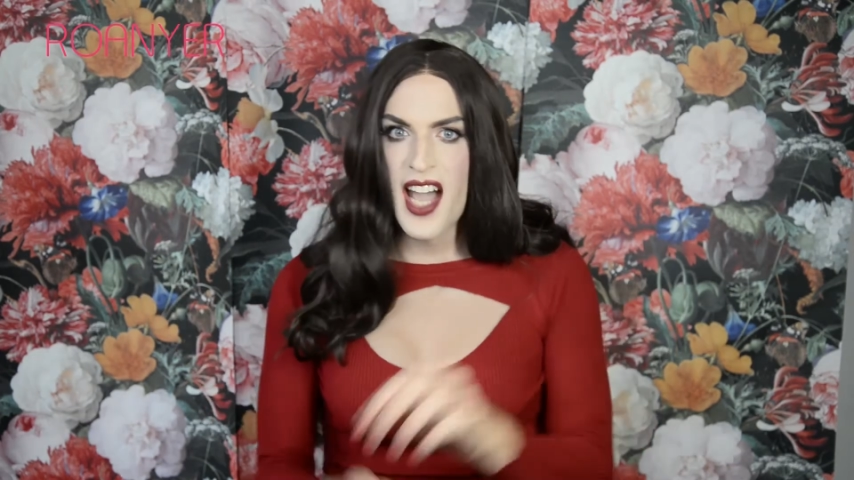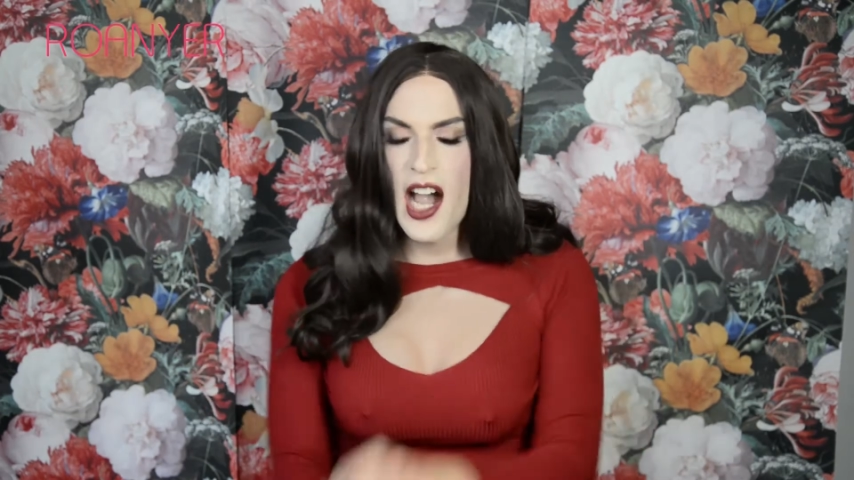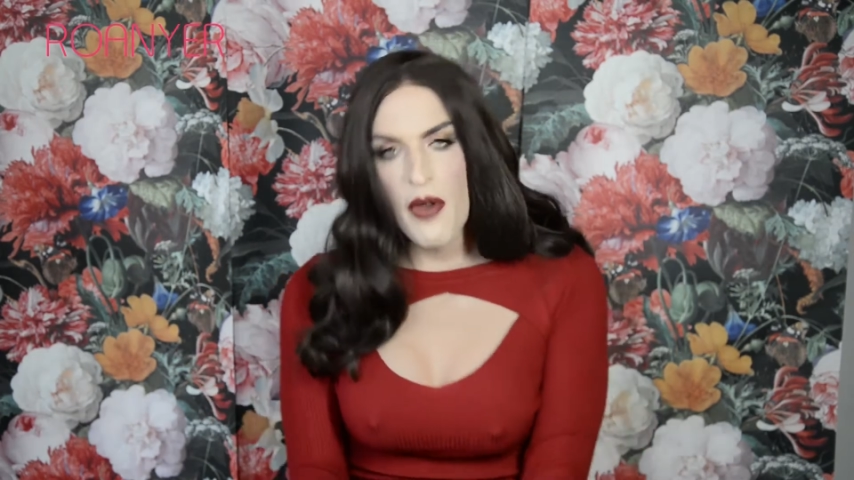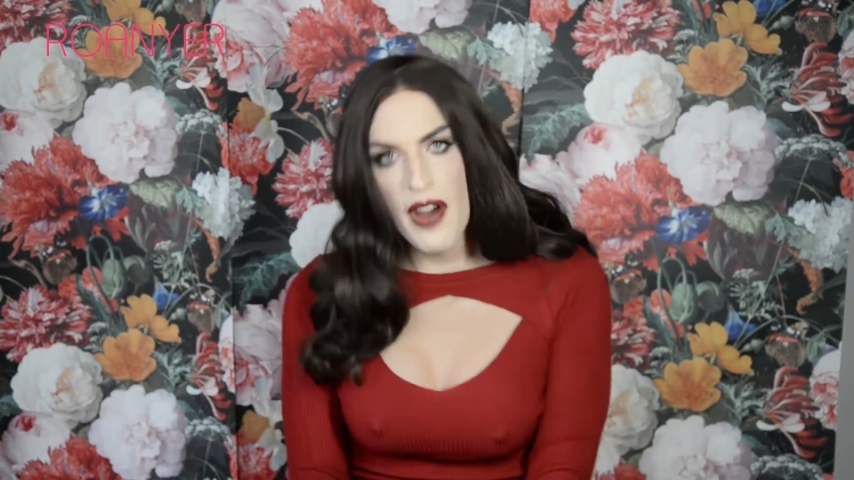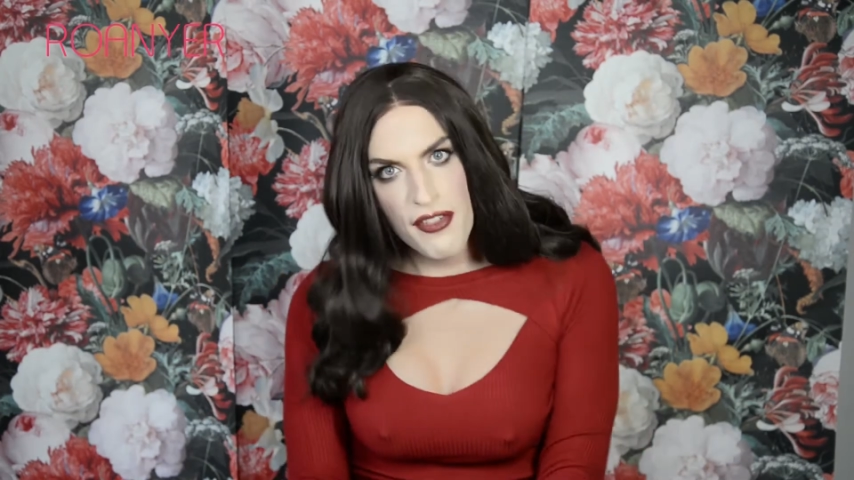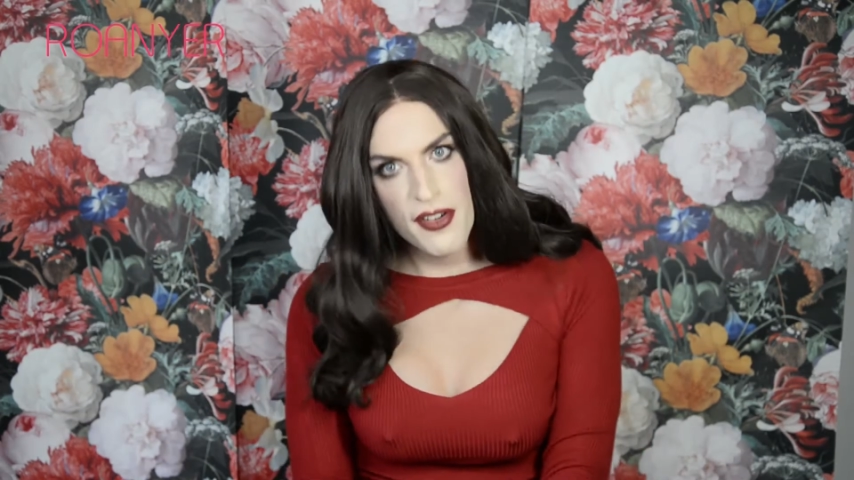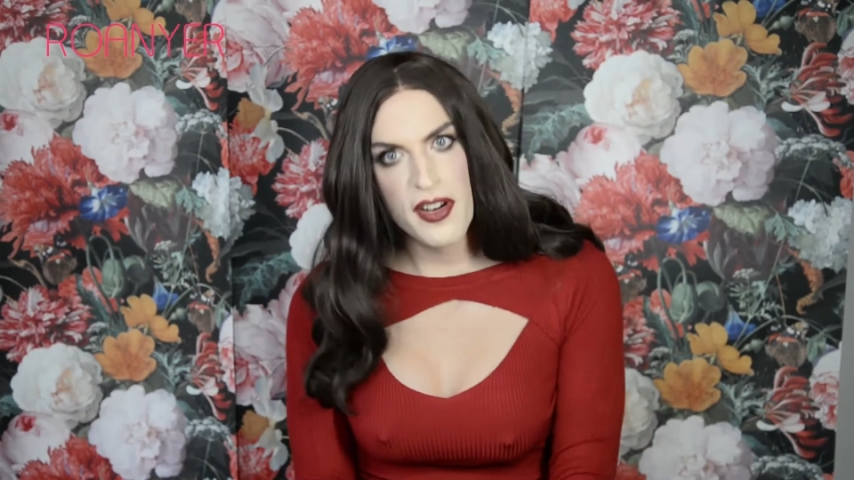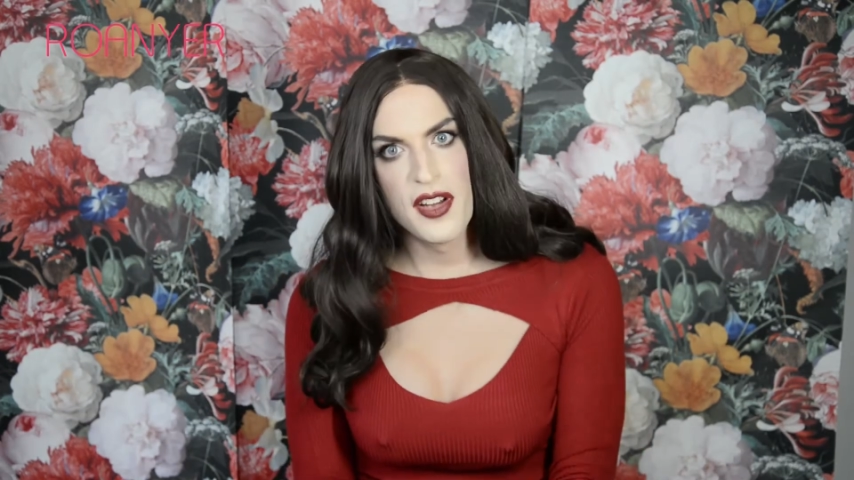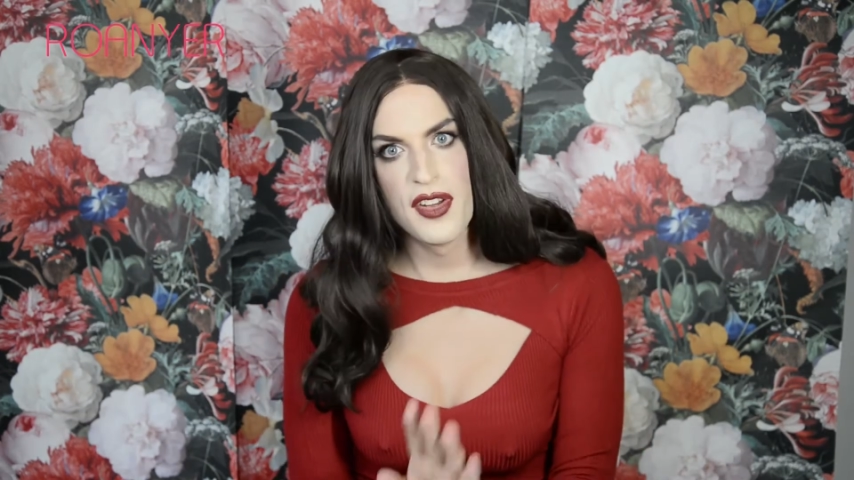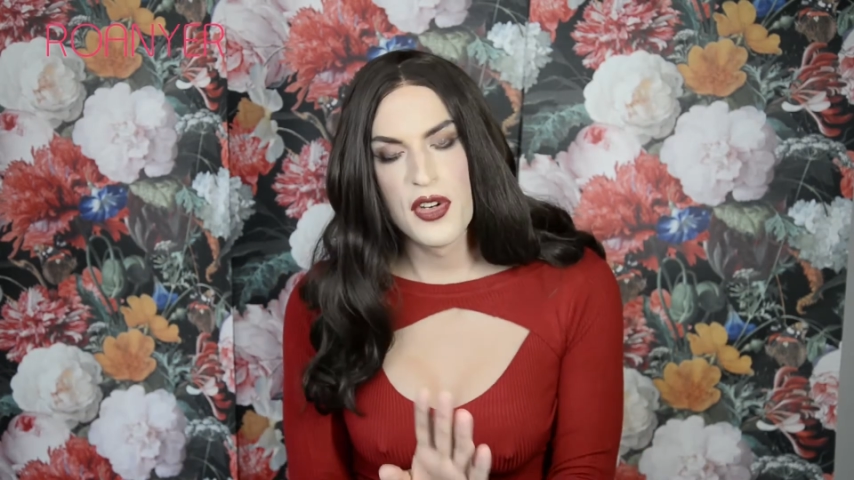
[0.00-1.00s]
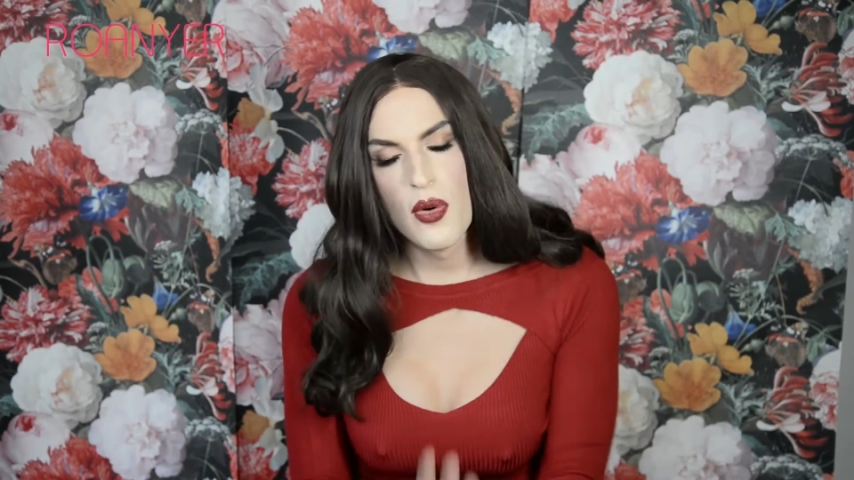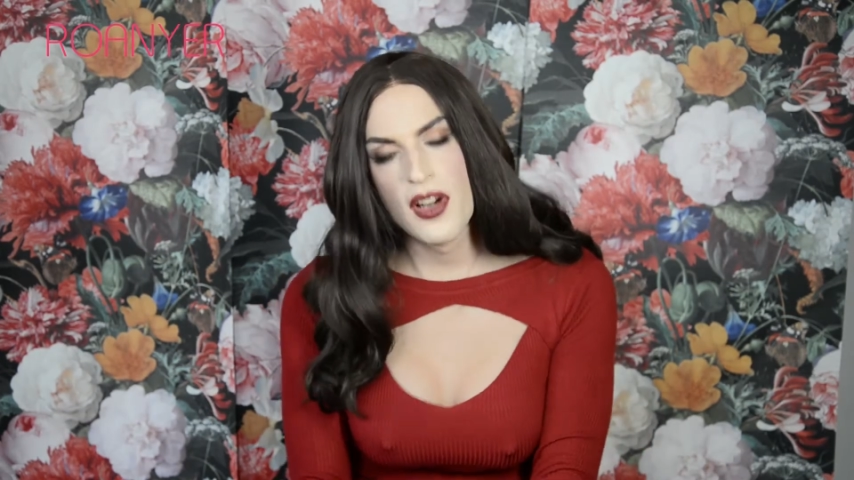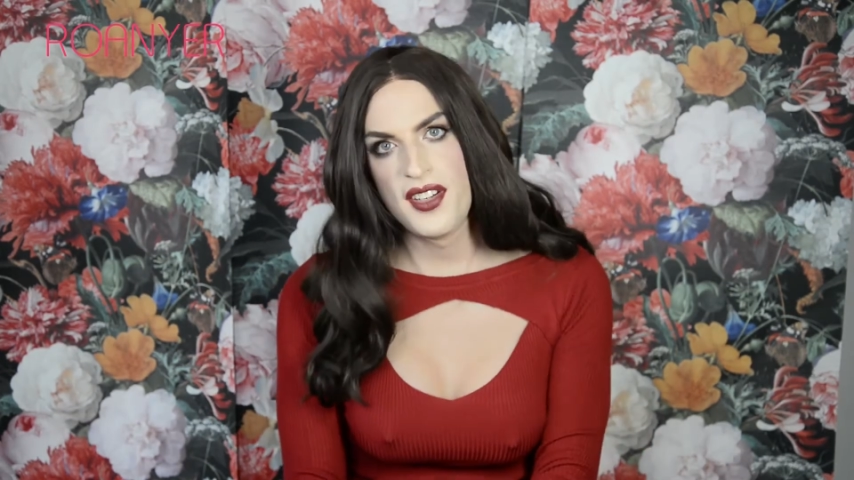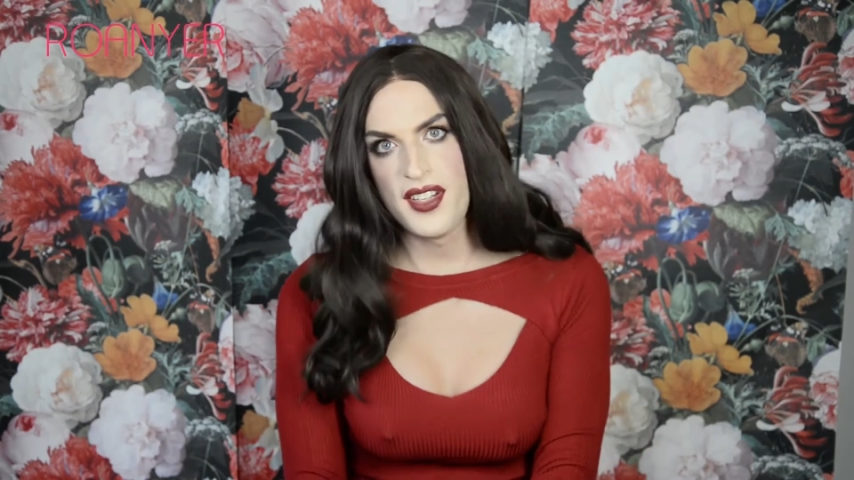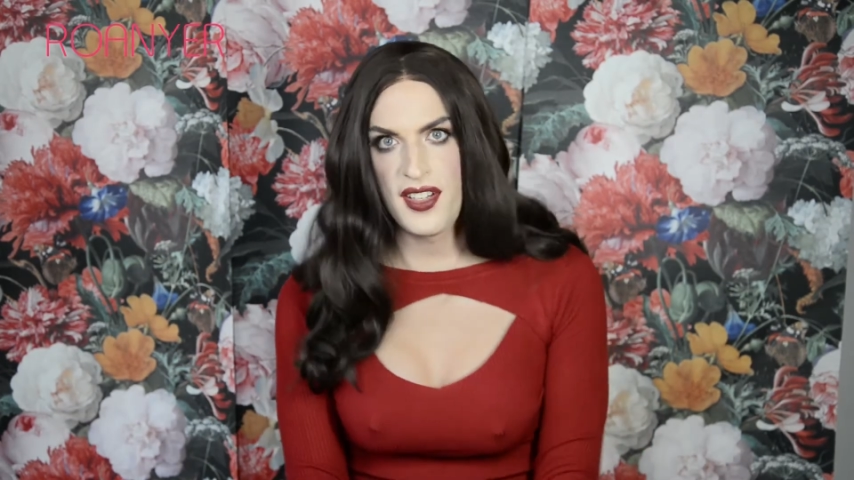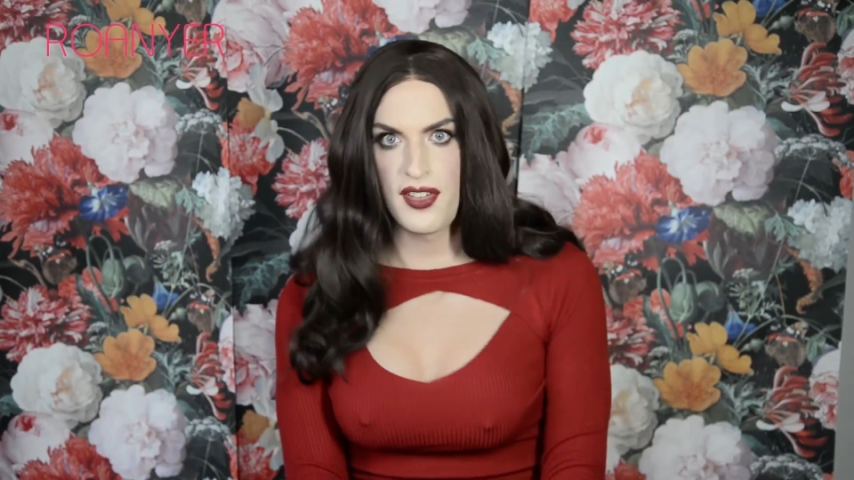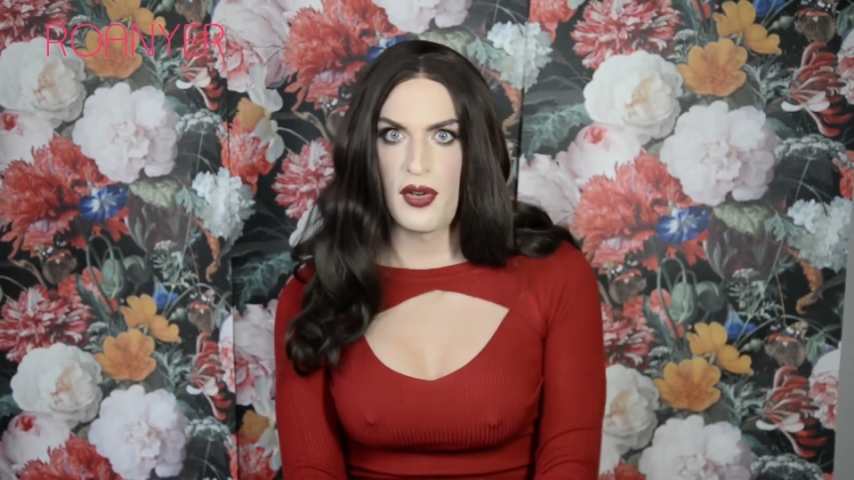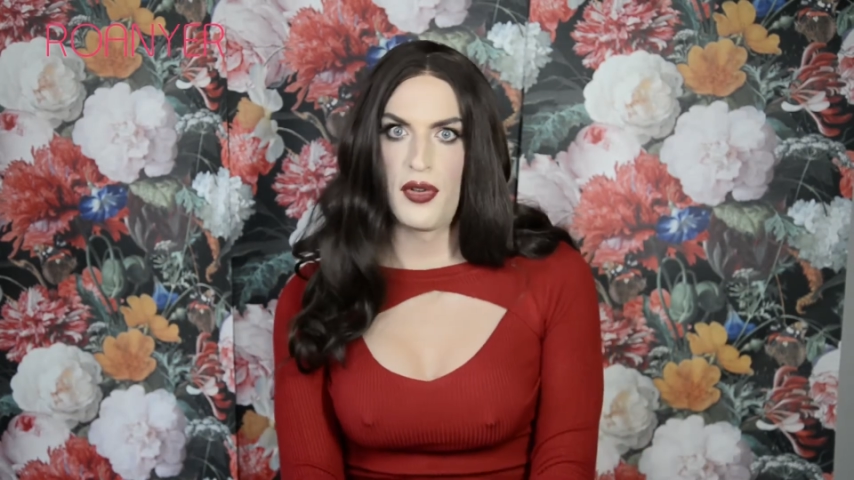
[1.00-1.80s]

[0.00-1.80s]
However, the quality is